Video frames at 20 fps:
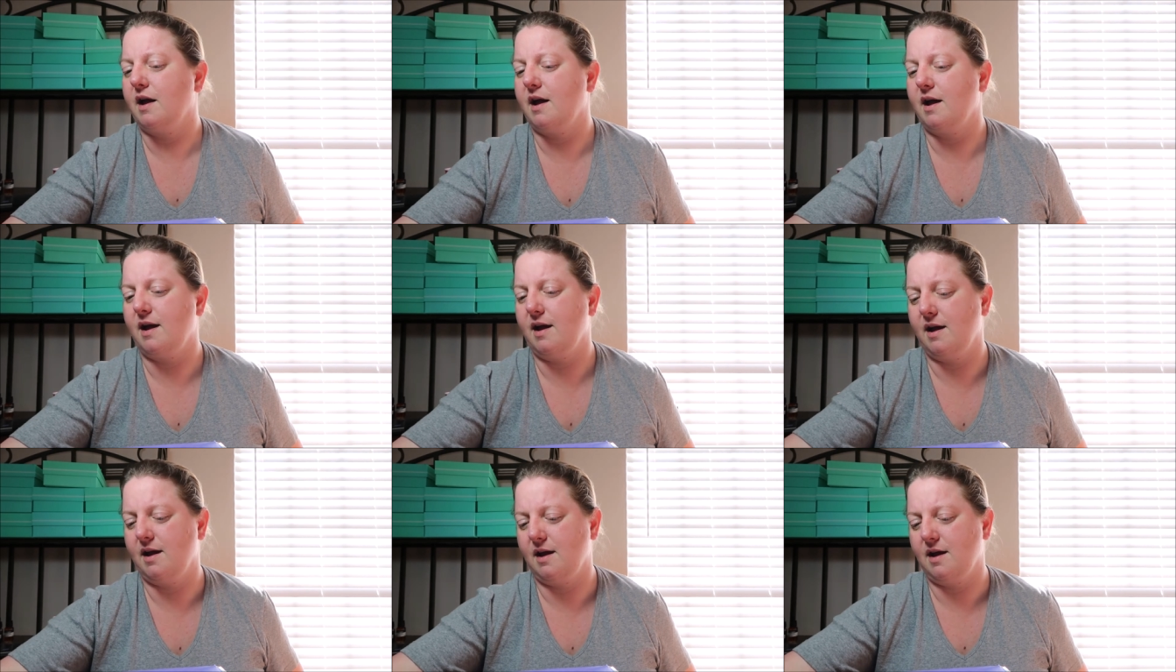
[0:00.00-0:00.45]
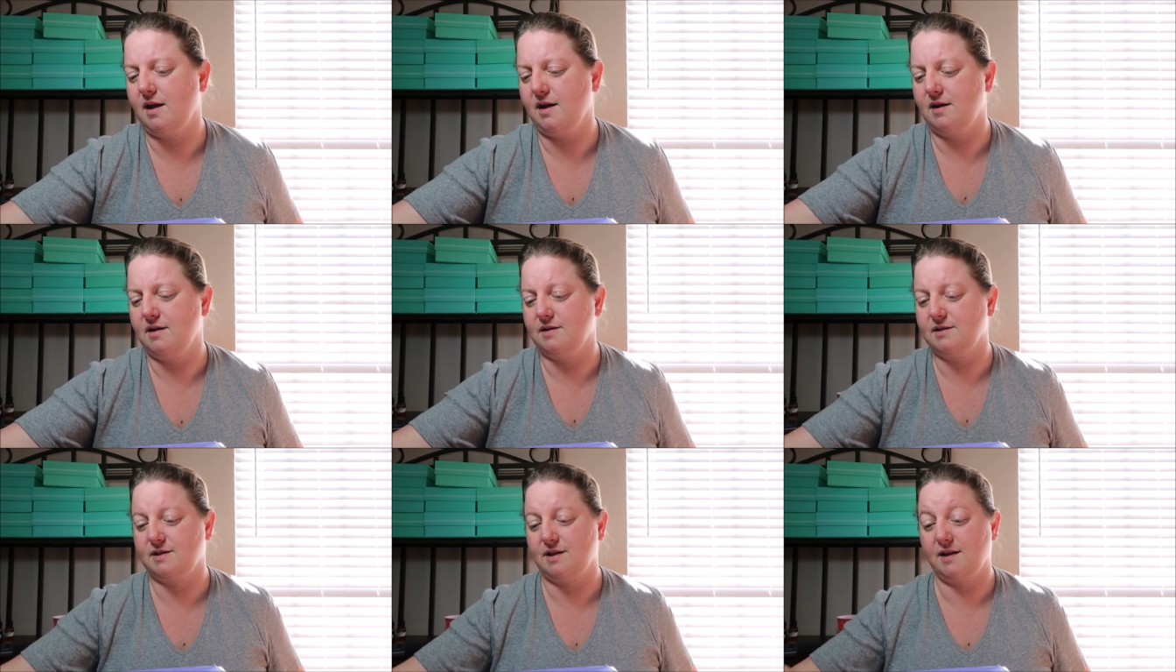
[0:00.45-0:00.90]

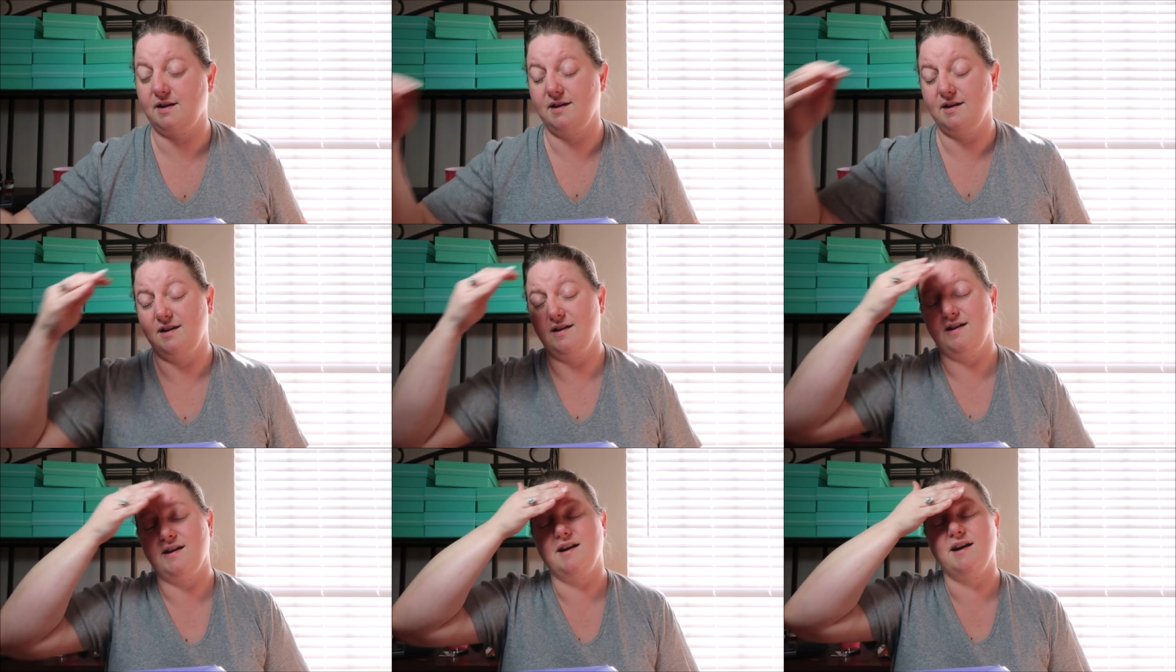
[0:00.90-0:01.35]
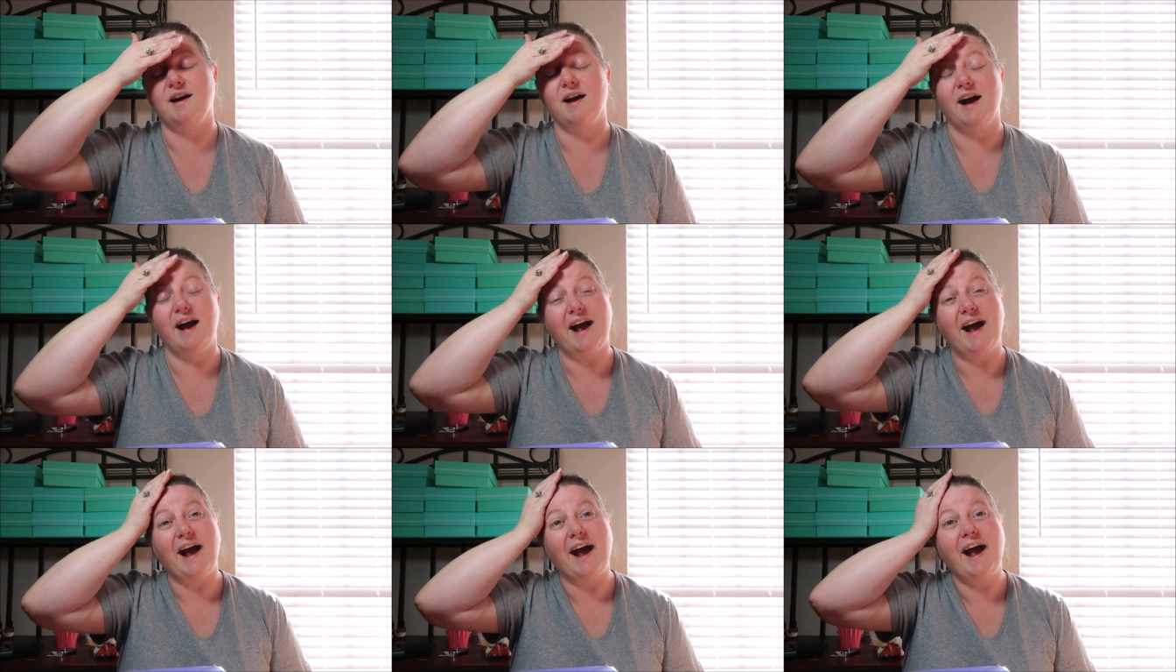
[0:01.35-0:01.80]
And
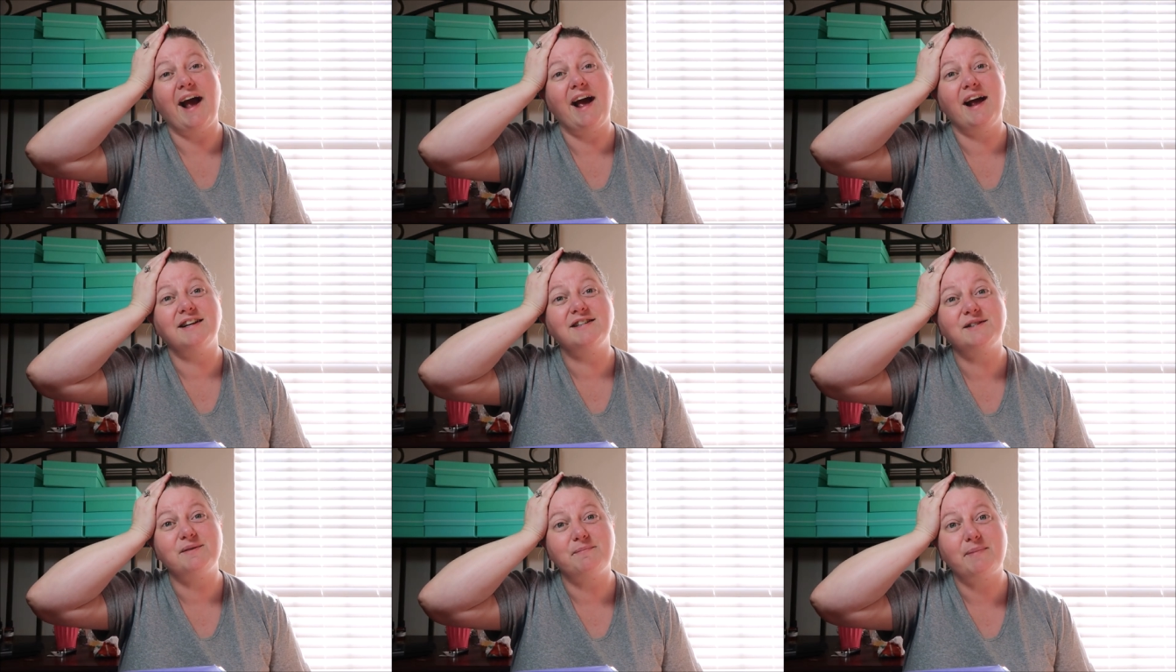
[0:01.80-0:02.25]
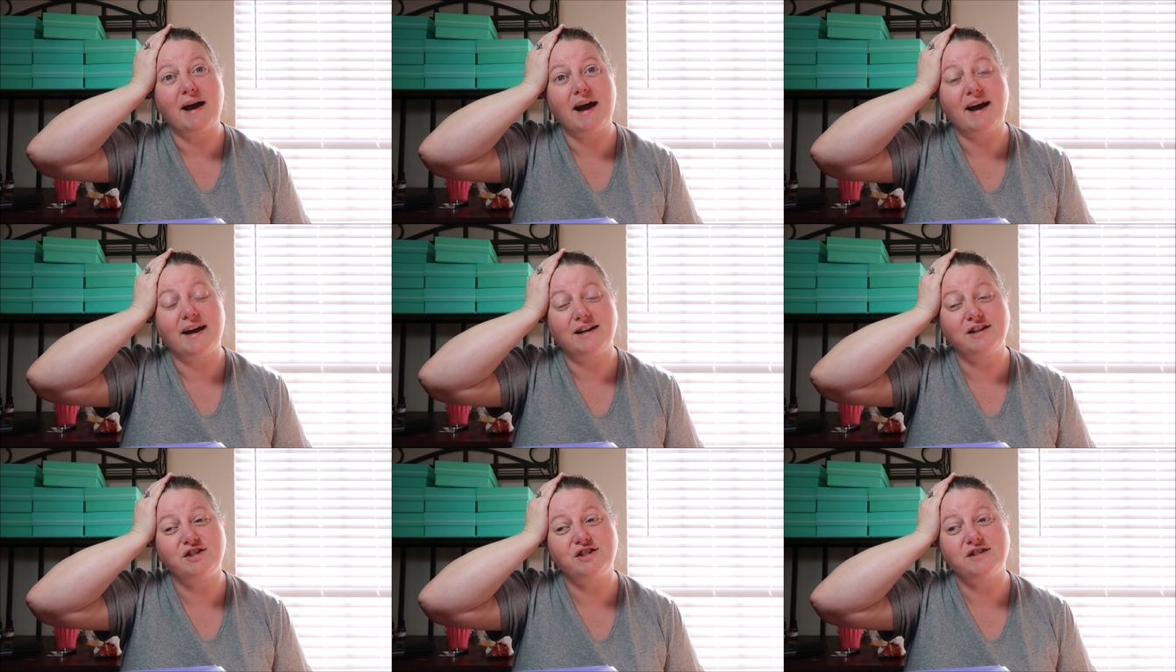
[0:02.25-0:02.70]
I had some
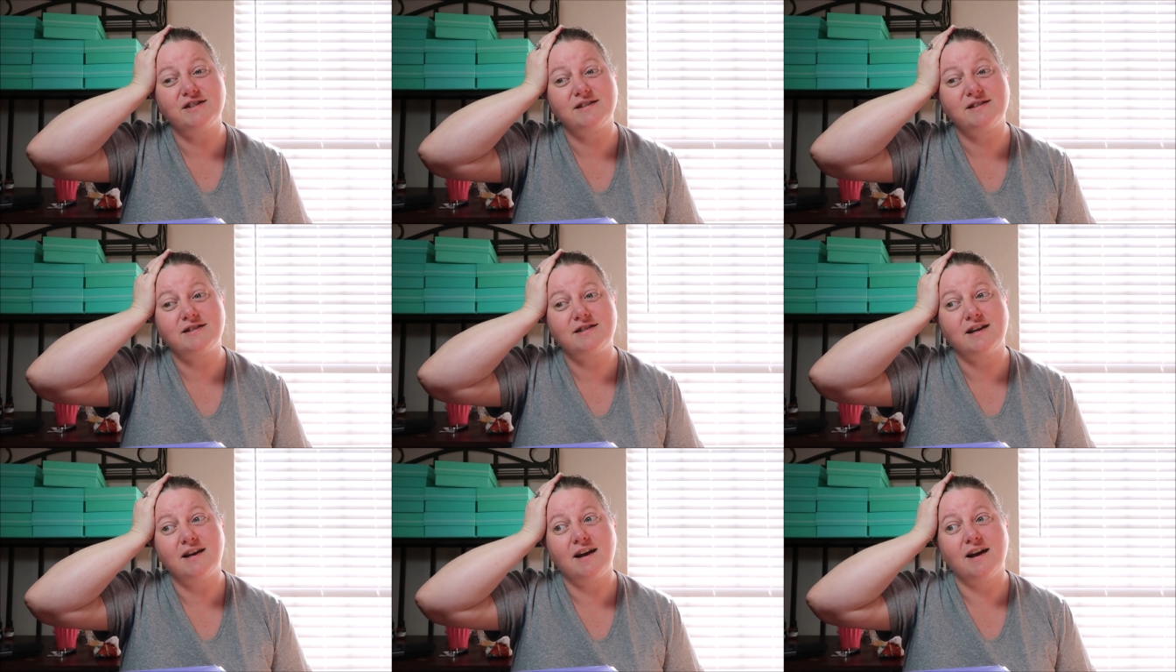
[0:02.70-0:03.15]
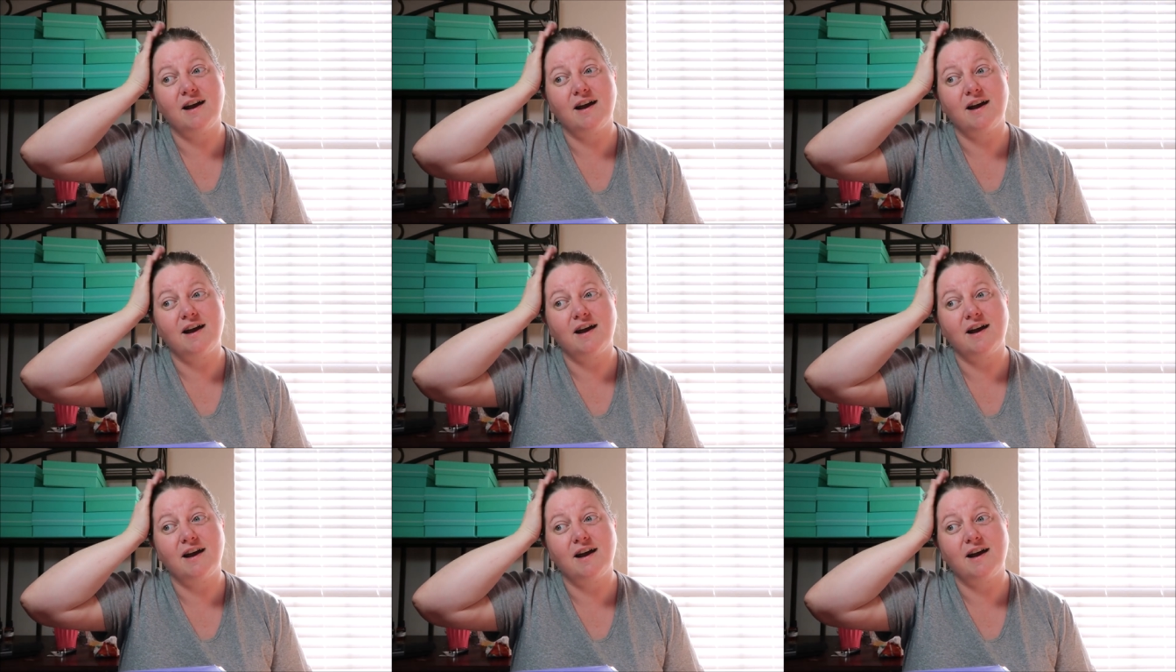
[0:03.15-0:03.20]
packages